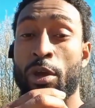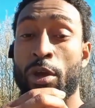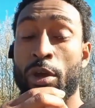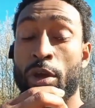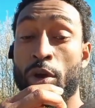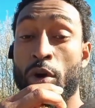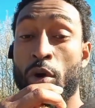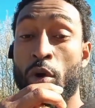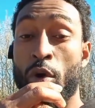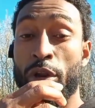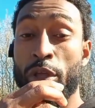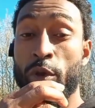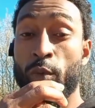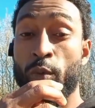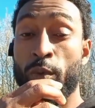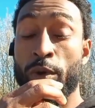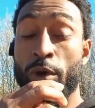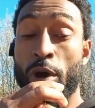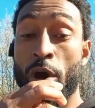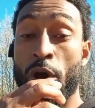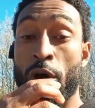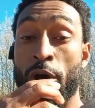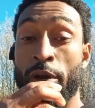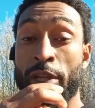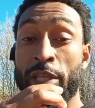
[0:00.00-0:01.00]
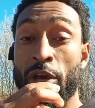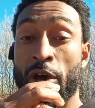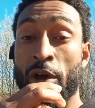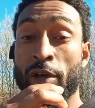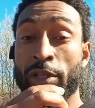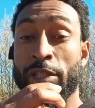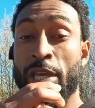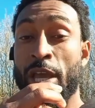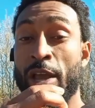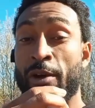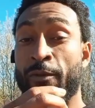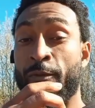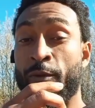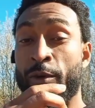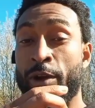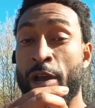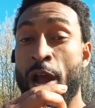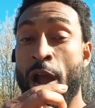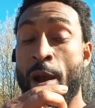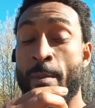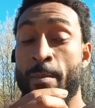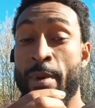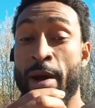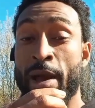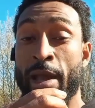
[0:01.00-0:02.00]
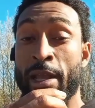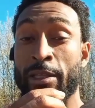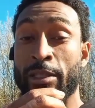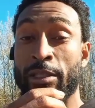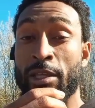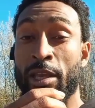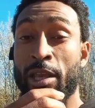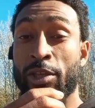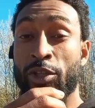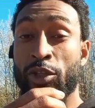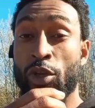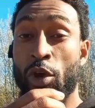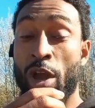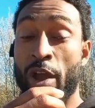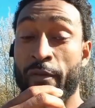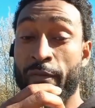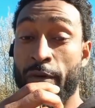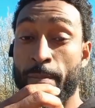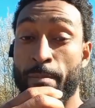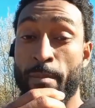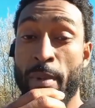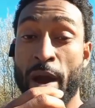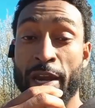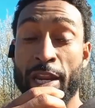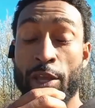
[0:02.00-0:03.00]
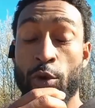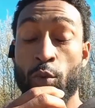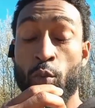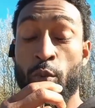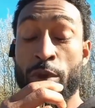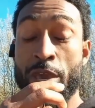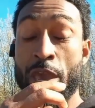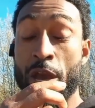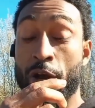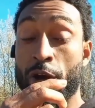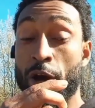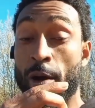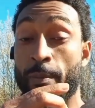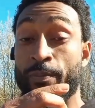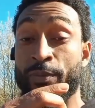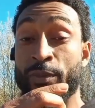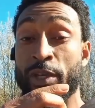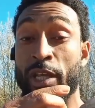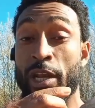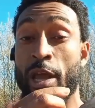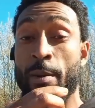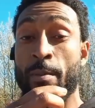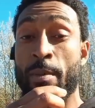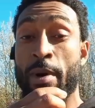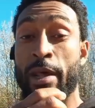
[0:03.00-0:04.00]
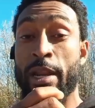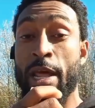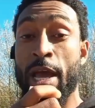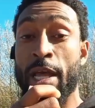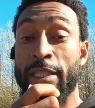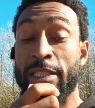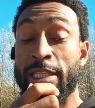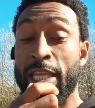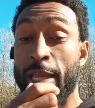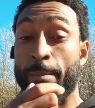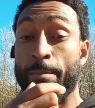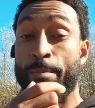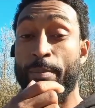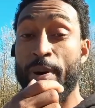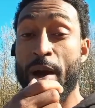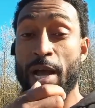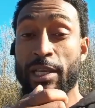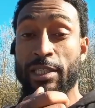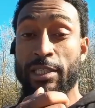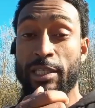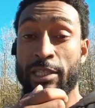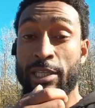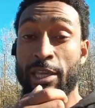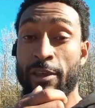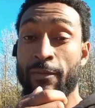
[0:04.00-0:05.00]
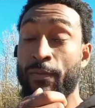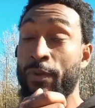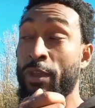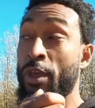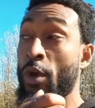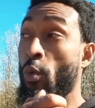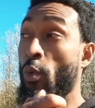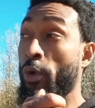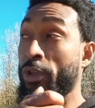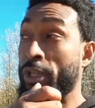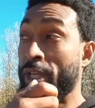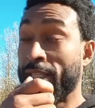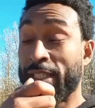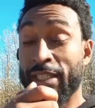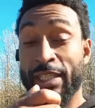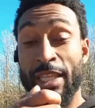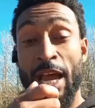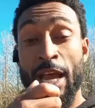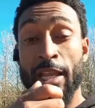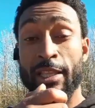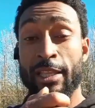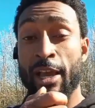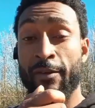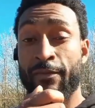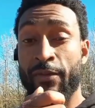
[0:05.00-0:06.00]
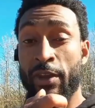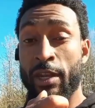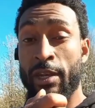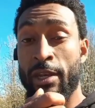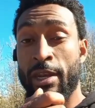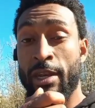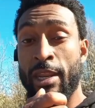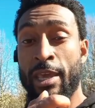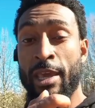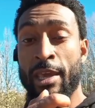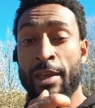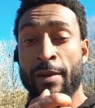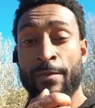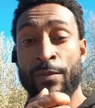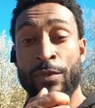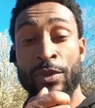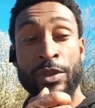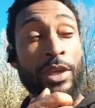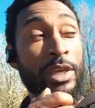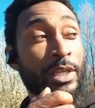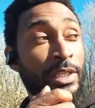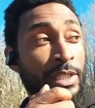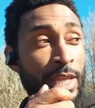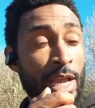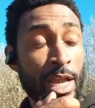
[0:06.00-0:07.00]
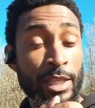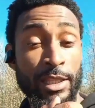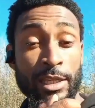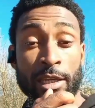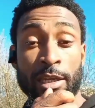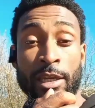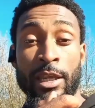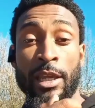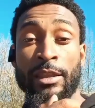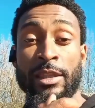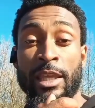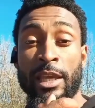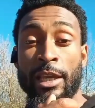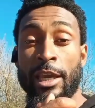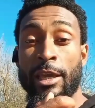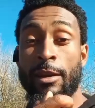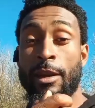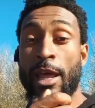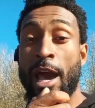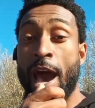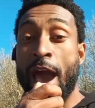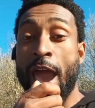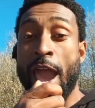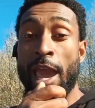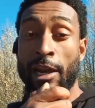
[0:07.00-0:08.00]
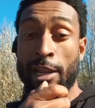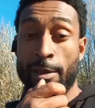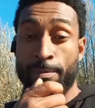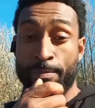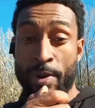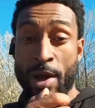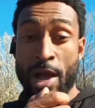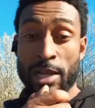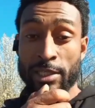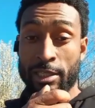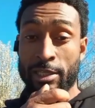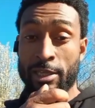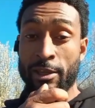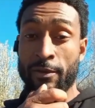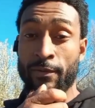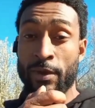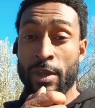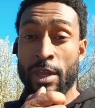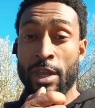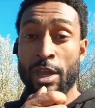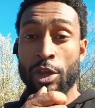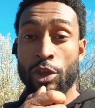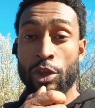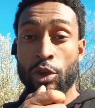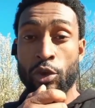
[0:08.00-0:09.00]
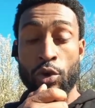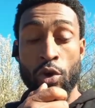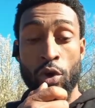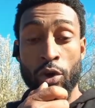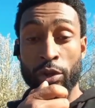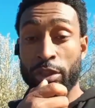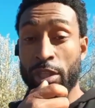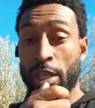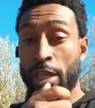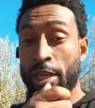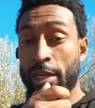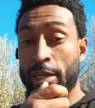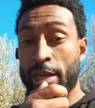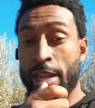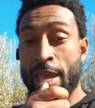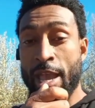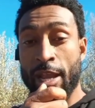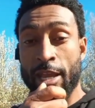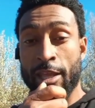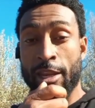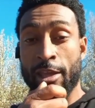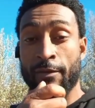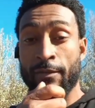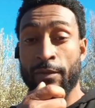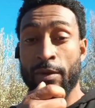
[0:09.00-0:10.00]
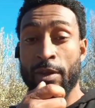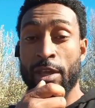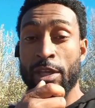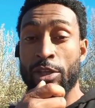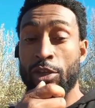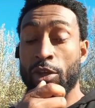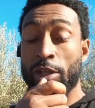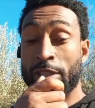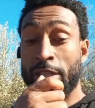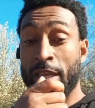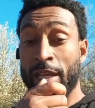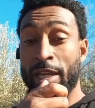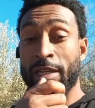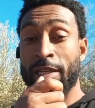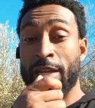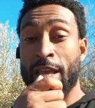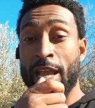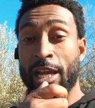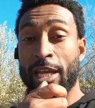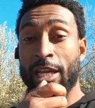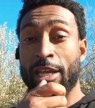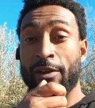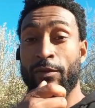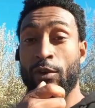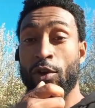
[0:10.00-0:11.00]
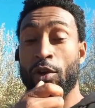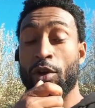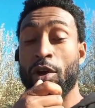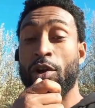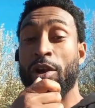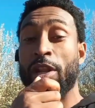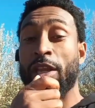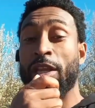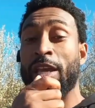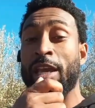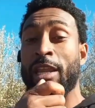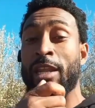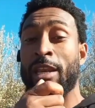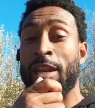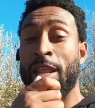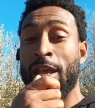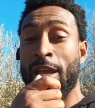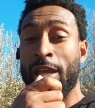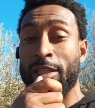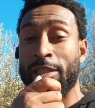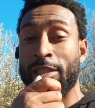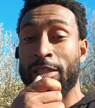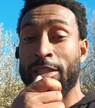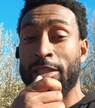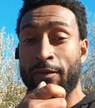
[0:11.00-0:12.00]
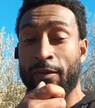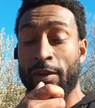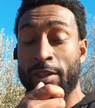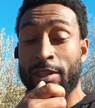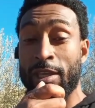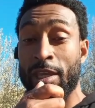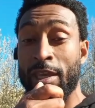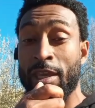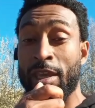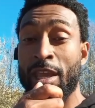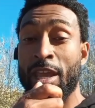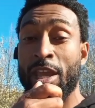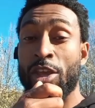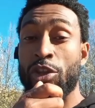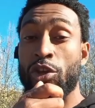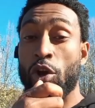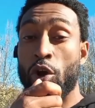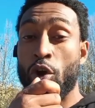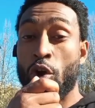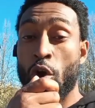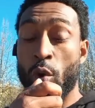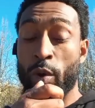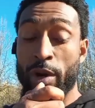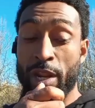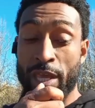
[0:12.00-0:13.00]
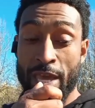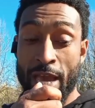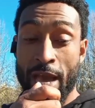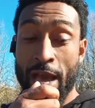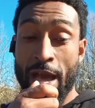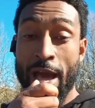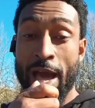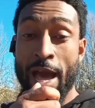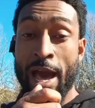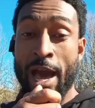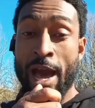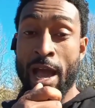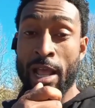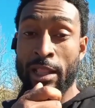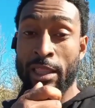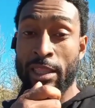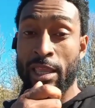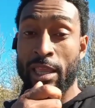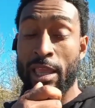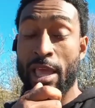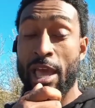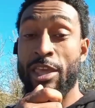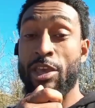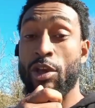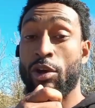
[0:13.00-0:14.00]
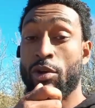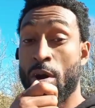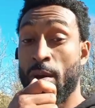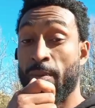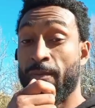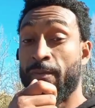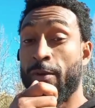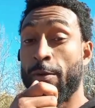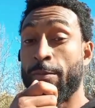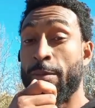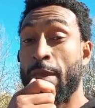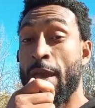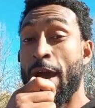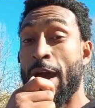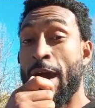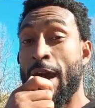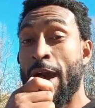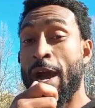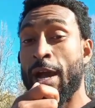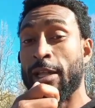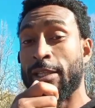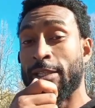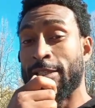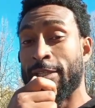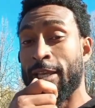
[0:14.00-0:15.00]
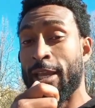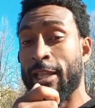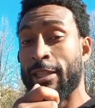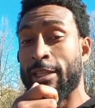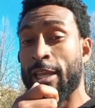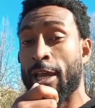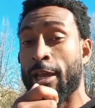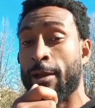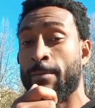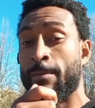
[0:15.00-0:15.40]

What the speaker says: Only us can free our minds. So everybody, wake up to them and think positive. When you start off your day, you start your day thinking highly positive. You don't think negative. You think negative, you're gonna get negativity. You go into your heart and you come from your heart center.